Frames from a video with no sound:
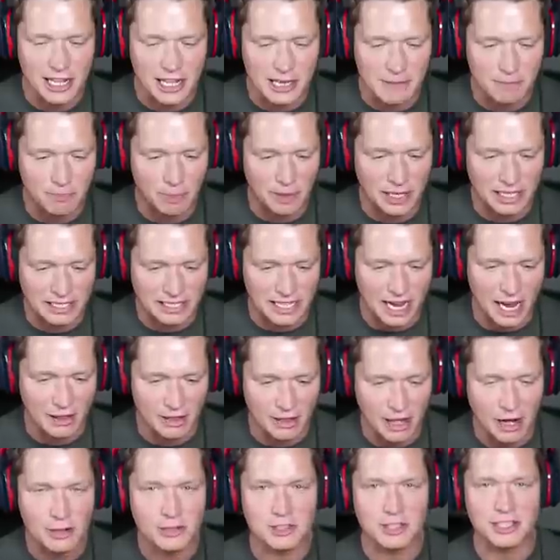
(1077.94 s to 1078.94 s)
to get big
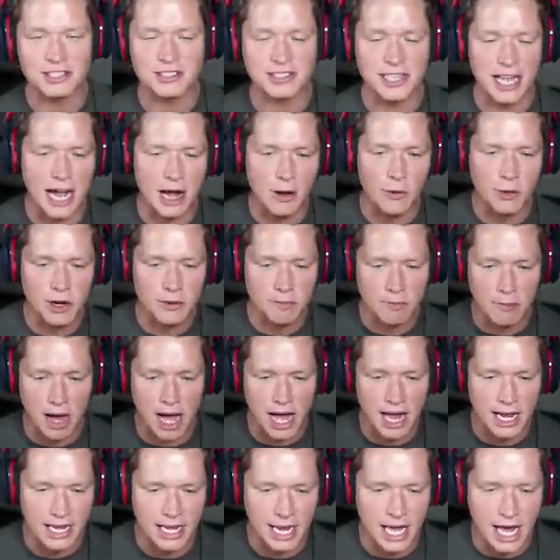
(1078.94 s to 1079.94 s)
down though. I was gonna say I wouldn't
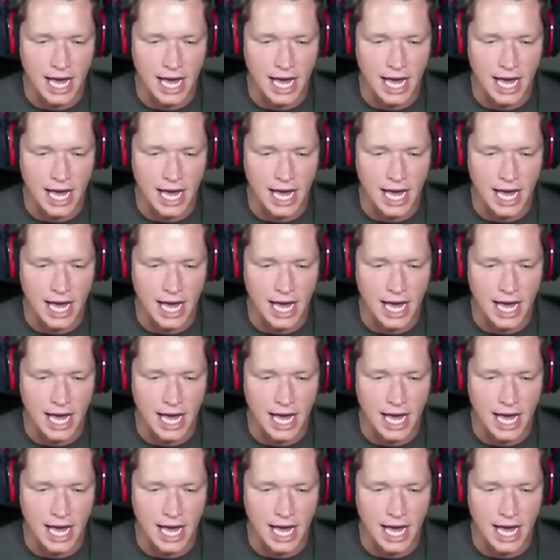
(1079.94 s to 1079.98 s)
mind